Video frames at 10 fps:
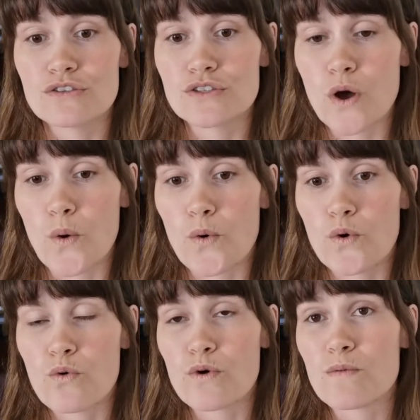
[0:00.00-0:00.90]

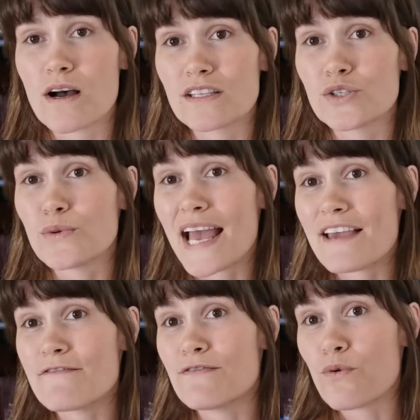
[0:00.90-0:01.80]
So we want to
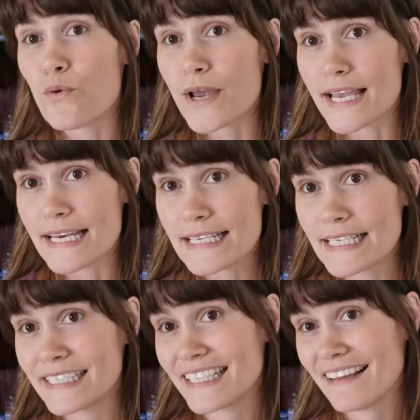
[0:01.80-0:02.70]
avoid
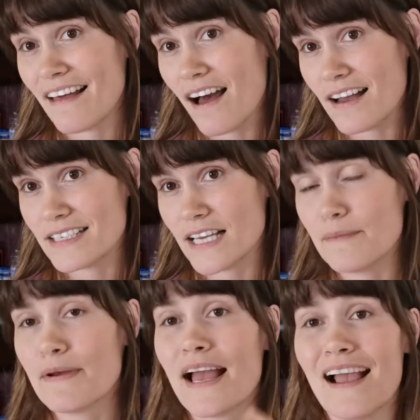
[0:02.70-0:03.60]
the hot
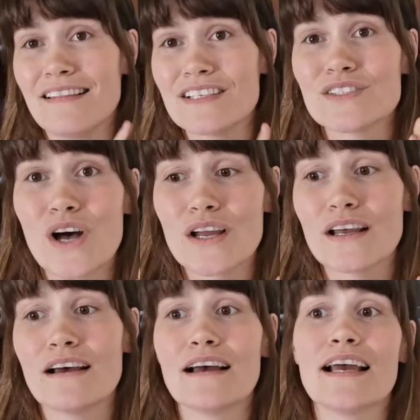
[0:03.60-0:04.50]
tub and the
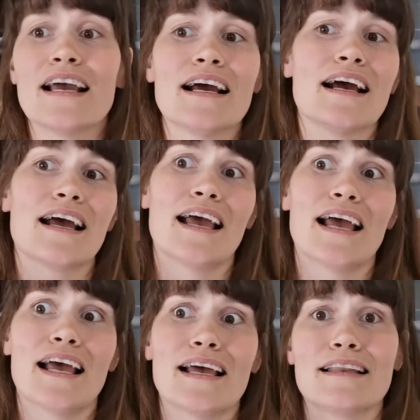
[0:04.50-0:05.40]
sauna
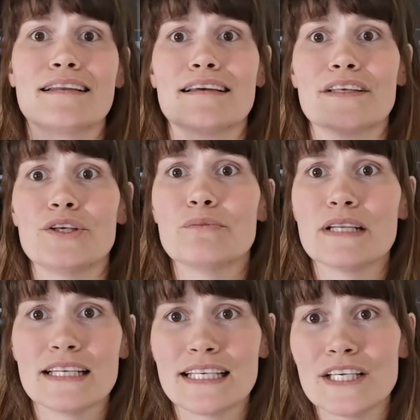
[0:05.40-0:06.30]
and
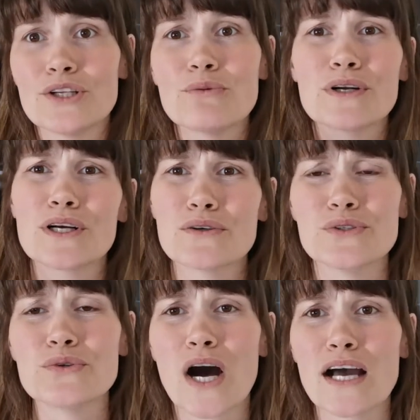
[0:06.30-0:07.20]
humidity. You don't want to
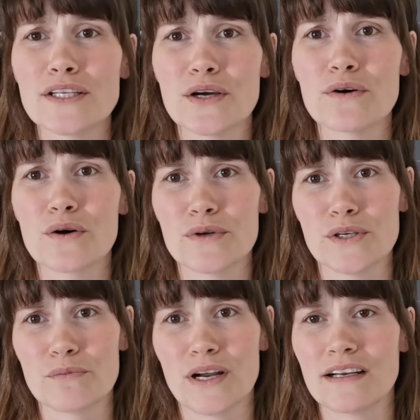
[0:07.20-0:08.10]
go do hot yoga
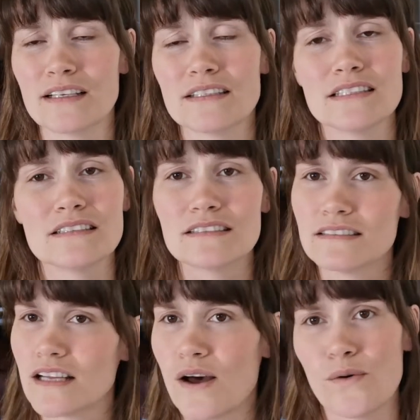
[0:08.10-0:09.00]
when you're pregnant. Just
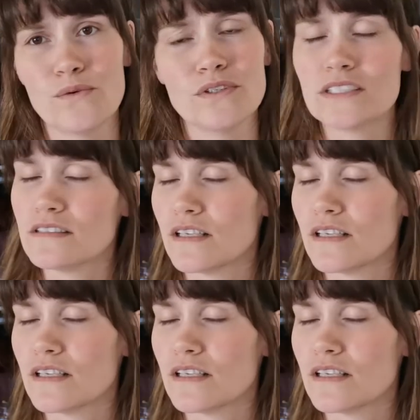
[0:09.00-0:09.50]
no.